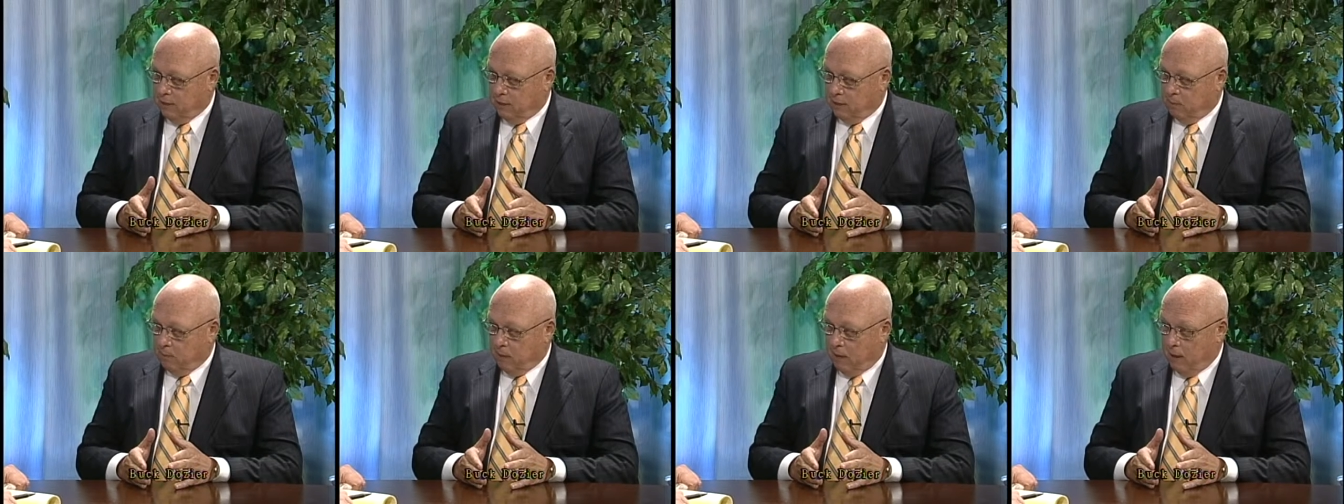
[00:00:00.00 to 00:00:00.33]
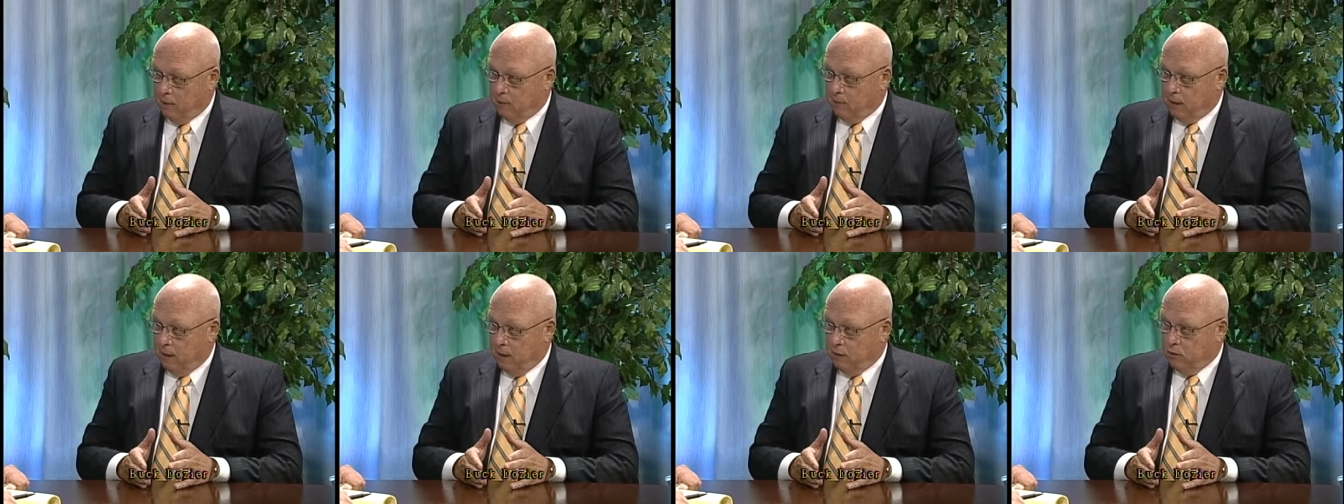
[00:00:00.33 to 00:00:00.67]
And
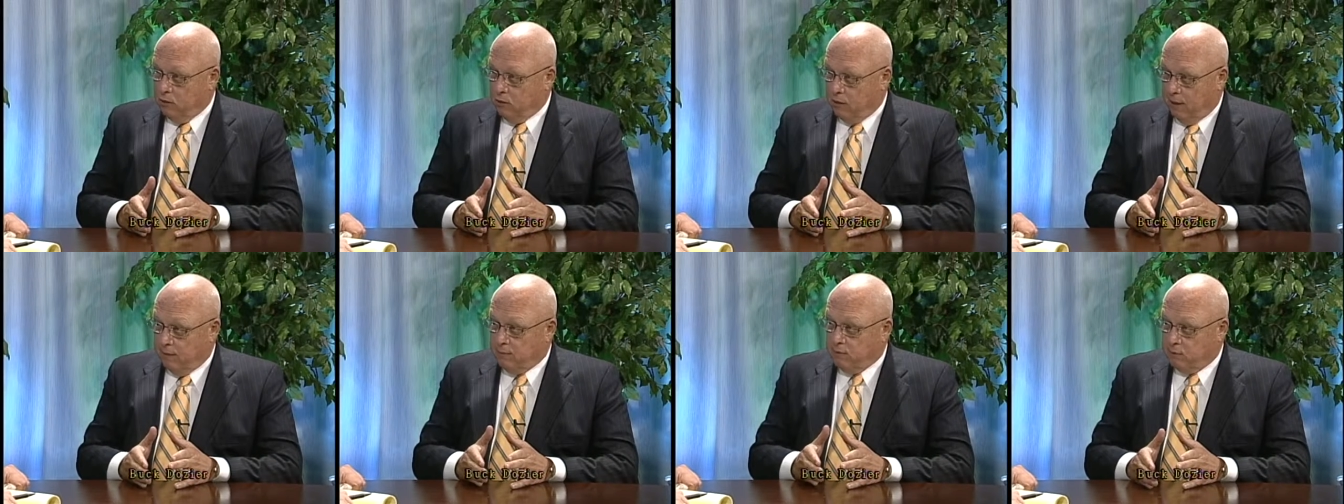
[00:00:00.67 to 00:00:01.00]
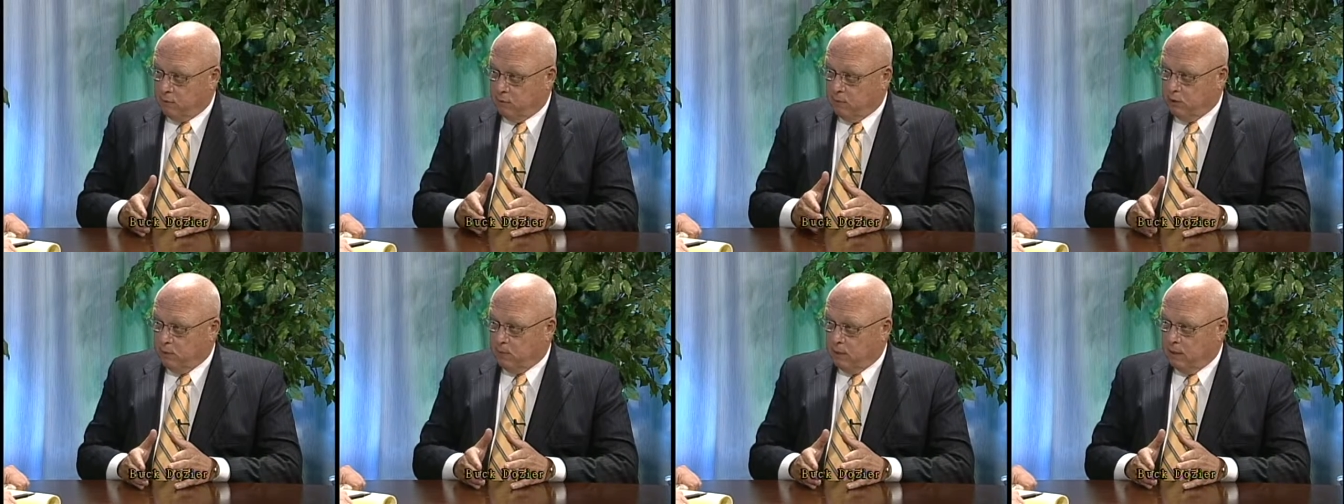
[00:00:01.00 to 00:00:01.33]
mom, dad, you have
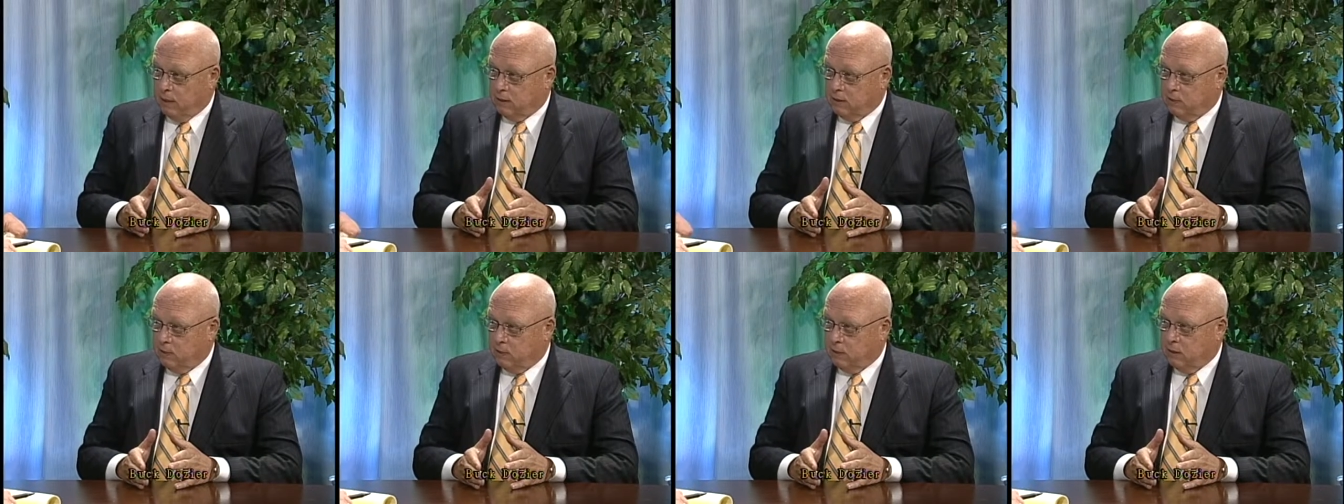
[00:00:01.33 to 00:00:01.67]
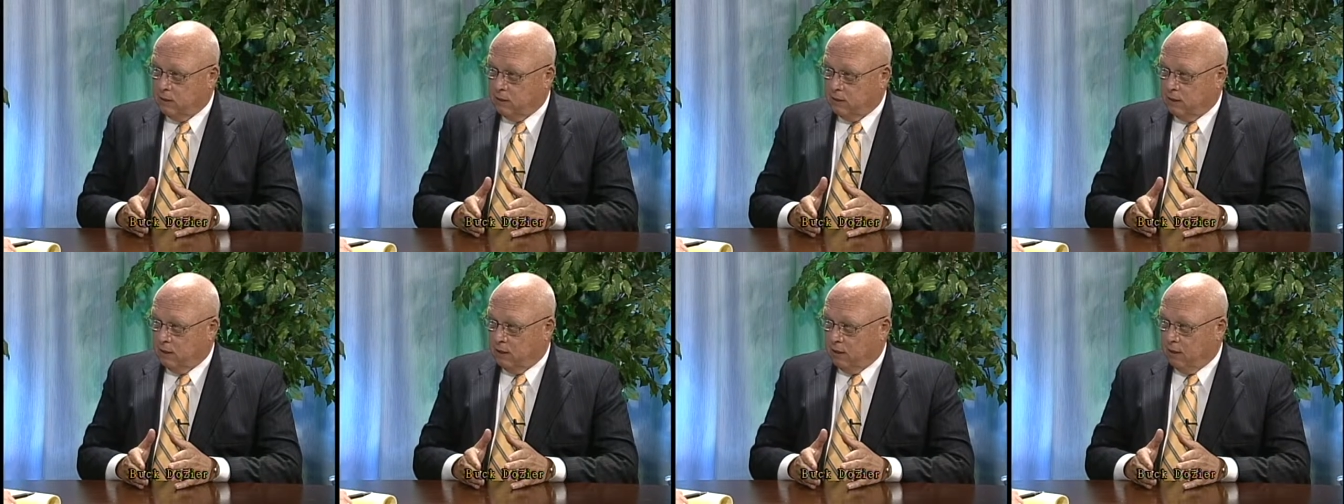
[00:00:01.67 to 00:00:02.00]
some
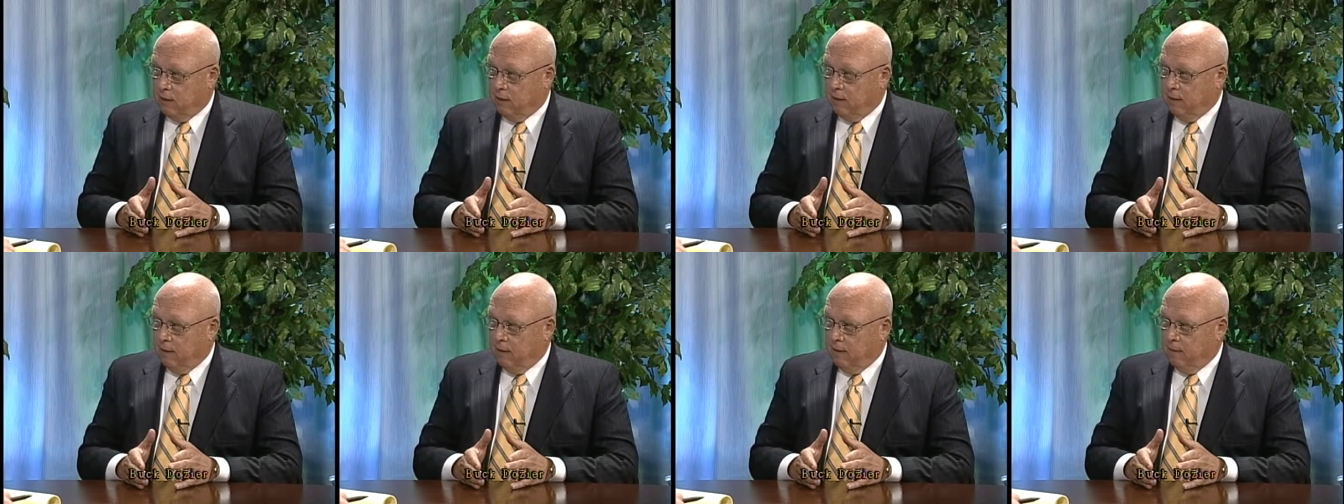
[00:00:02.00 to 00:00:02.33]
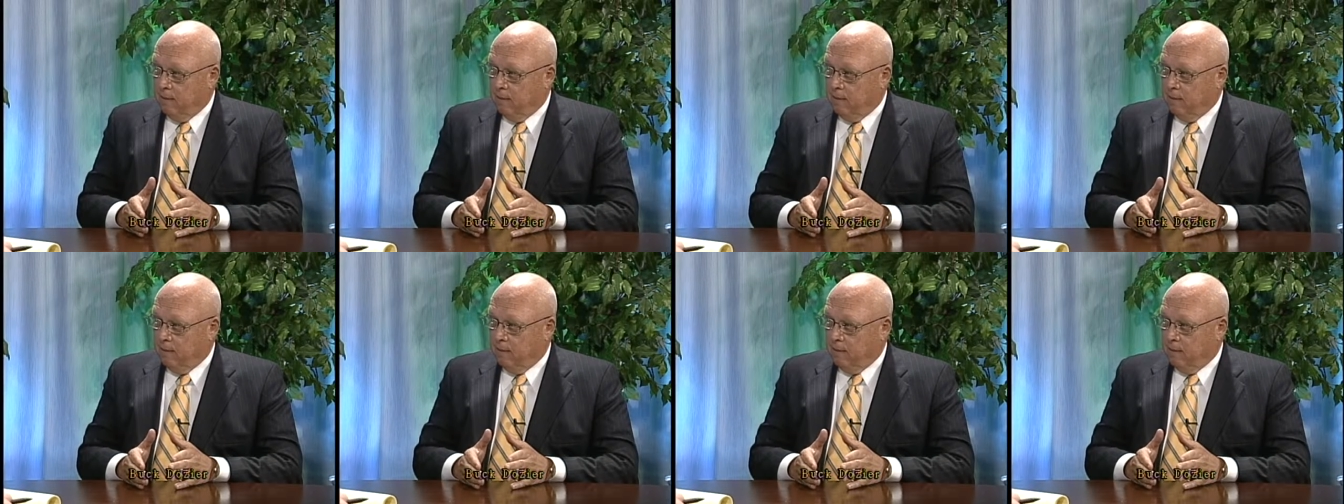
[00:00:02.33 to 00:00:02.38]
responsibilities here